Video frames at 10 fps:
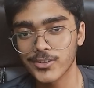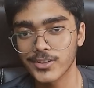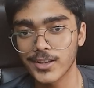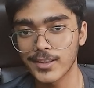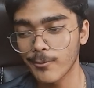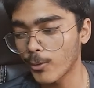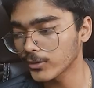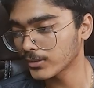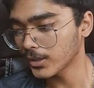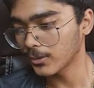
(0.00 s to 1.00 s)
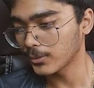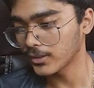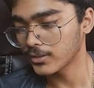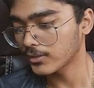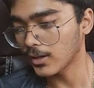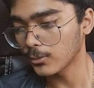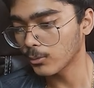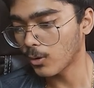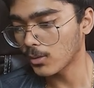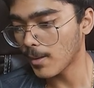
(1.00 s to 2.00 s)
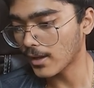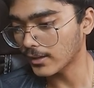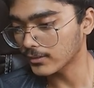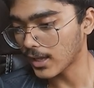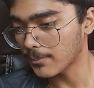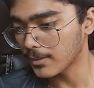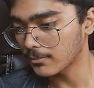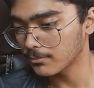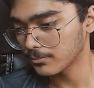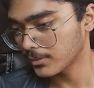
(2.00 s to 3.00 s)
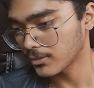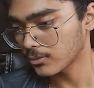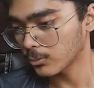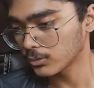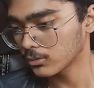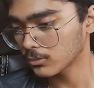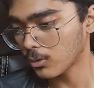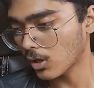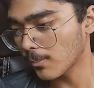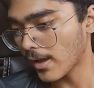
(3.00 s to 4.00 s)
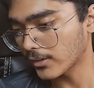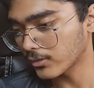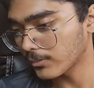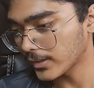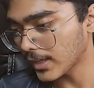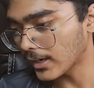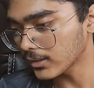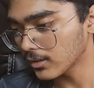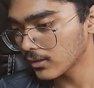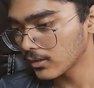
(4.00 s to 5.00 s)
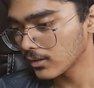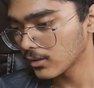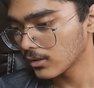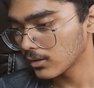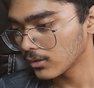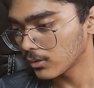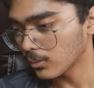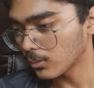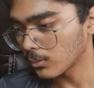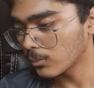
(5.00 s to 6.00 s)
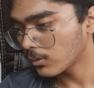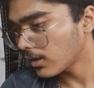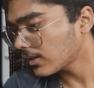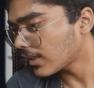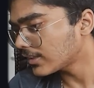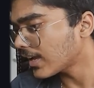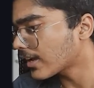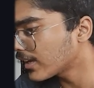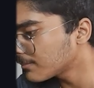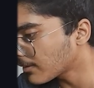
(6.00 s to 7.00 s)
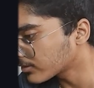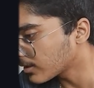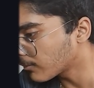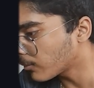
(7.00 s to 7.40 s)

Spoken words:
they want, they just tell you to call back at a time and they just don't call back and stuff like that. So, and I think I again messed it up.